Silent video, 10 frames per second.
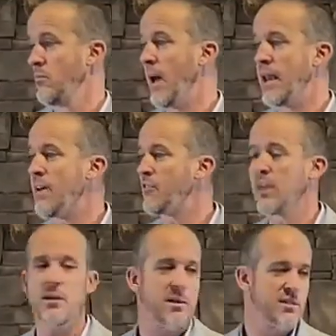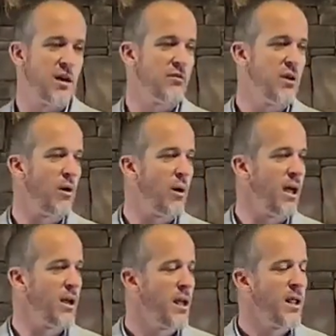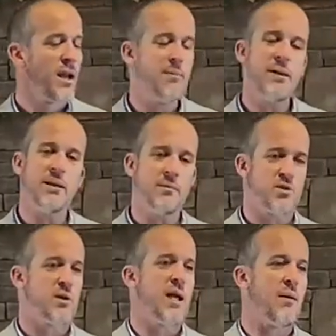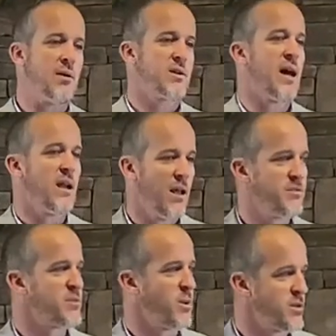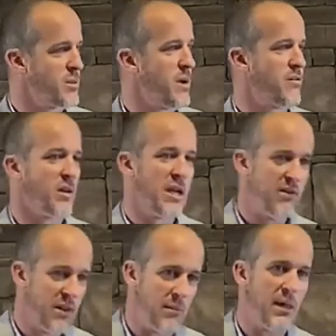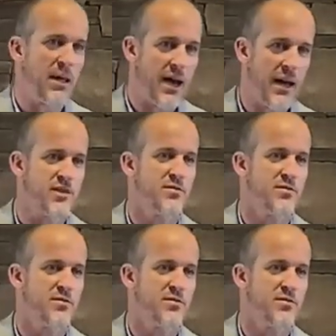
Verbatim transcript: I never think to myself, you know what? Let me demonstrate how much God loves this person by forgiving them like God has